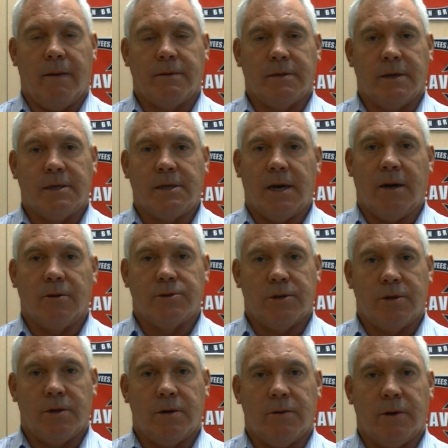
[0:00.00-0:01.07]
detailed
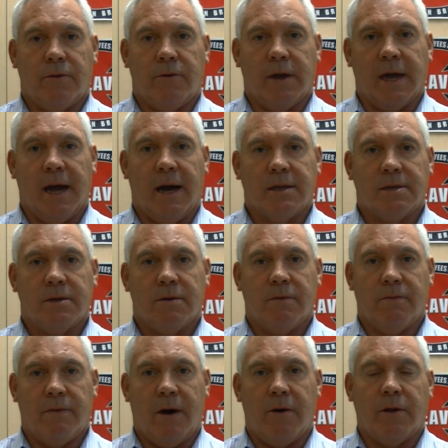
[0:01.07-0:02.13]
to you in regard
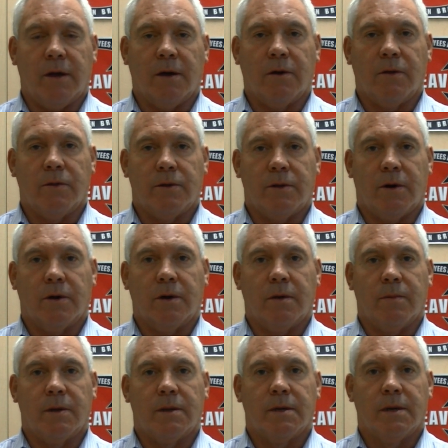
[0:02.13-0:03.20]
to voting on the
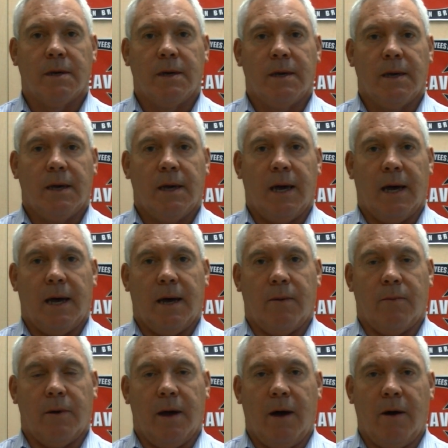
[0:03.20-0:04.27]
document.
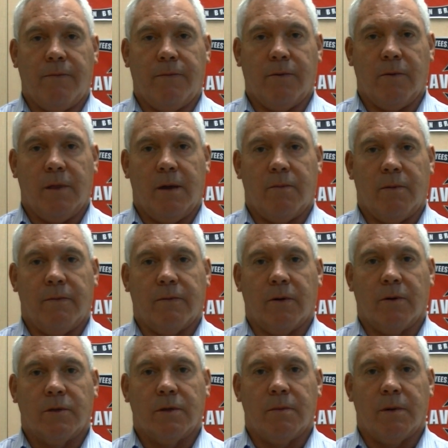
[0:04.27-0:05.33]
We're hopeful that we've
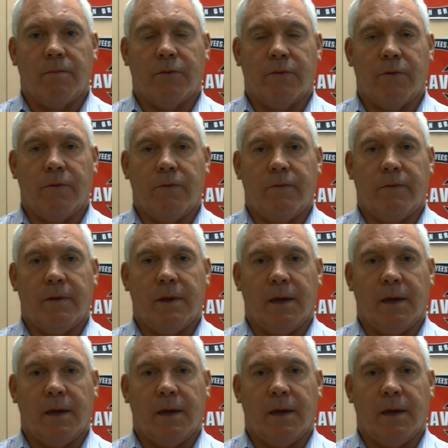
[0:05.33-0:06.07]
got some improved